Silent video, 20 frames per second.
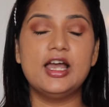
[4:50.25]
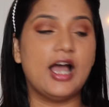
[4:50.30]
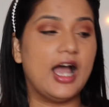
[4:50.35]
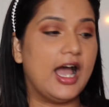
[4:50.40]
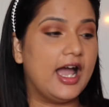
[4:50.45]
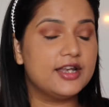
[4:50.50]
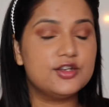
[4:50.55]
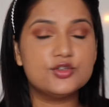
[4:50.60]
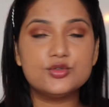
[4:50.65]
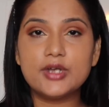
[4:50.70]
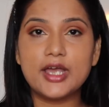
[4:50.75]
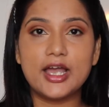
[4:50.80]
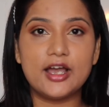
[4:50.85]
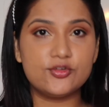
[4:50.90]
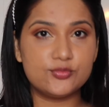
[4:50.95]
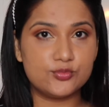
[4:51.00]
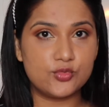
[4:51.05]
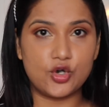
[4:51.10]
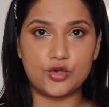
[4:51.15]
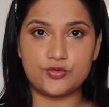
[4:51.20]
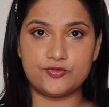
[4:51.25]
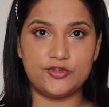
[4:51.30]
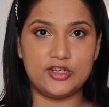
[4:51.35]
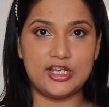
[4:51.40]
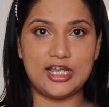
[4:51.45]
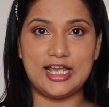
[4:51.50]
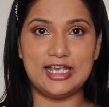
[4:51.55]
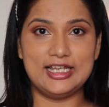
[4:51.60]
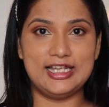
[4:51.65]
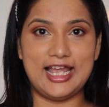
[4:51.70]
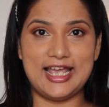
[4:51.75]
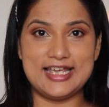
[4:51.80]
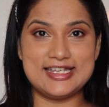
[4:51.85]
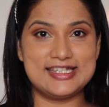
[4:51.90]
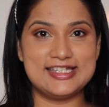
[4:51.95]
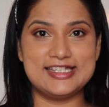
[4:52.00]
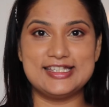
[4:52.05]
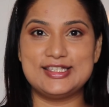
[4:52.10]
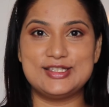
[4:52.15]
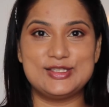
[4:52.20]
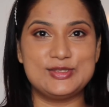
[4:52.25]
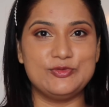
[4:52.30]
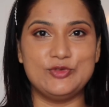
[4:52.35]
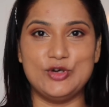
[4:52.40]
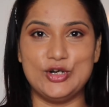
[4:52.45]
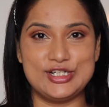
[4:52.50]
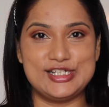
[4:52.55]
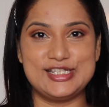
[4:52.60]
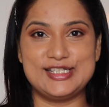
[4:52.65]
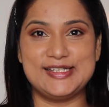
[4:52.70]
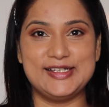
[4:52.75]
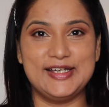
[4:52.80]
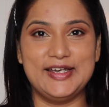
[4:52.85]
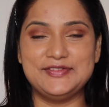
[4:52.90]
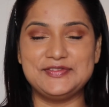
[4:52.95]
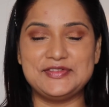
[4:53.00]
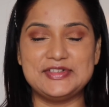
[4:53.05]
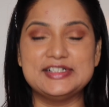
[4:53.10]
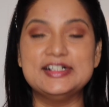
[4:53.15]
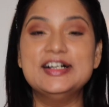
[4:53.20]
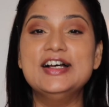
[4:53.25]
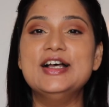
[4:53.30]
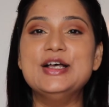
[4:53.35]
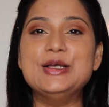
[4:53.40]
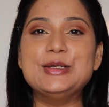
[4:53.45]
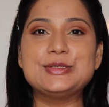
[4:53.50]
I don't have Morphe eyelashes whatsoever,